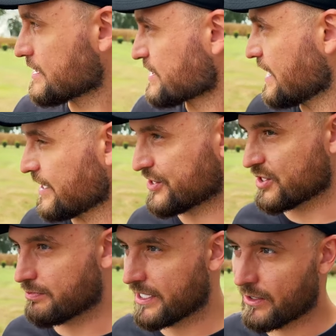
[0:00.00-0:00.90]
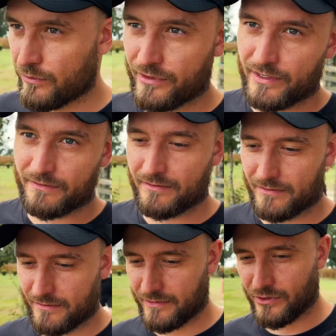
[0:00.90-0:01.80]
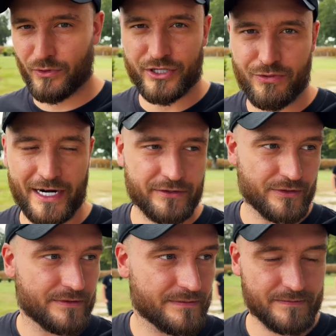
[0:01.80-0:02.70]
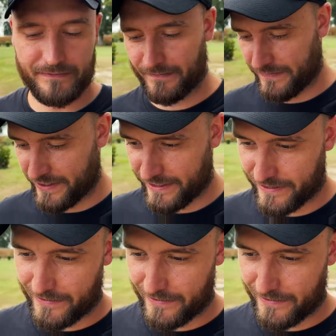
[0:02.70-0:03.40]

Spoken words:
This guy is just playing with a toy tractor. Jesus